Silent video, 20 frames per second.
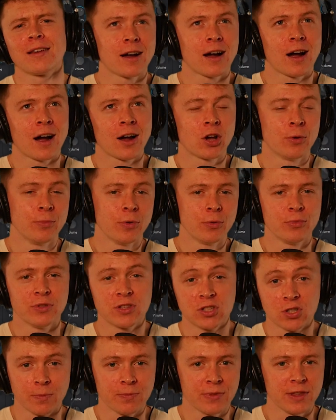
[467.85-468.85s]
I come up with
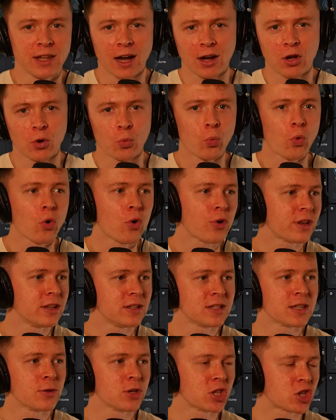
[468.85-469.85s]
something I can work
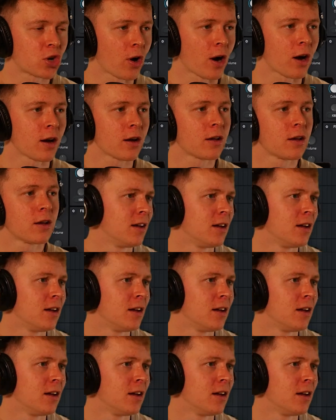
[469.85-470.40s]
into the track.